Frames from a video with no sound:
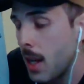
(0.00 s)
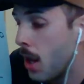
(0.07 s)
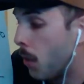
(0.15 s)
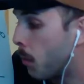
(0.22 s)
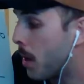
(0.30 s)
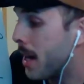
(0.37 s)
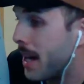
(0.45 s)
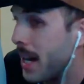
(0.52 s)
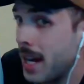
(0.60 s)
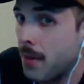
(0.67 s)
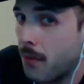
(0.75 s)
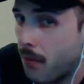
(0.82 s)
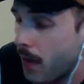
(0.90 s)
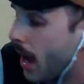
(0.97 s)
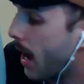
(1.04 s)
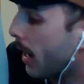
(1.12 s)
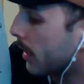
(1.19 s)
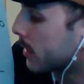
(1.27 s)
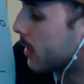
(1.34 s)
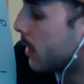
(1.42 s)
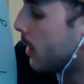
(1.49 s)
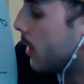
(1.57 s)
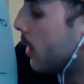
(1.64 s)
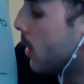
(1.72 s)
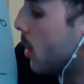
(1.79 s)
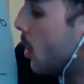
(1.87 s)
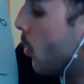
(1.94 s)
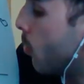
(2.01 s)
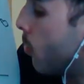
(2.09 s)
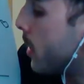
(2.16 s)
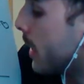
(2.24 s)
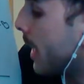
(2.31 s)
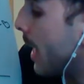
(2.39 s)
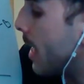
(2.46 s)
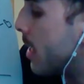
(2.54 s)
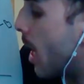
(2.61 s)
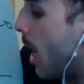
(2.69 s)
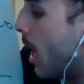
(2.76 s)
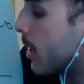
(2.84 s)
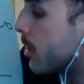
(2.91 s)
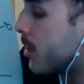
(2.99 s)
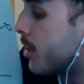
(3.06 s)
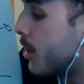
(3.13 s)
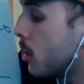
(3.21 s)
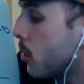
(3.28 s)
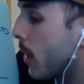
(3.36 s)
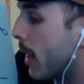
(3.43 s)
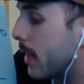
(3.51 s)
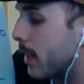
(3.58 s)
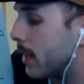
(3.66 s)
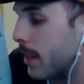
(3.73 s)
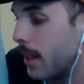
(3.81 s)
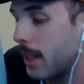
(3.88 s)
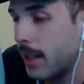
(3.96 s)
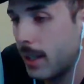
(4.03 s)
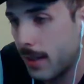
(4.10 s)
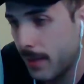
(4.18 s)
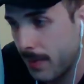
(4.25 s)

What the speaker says: when in fact we cannot do anything,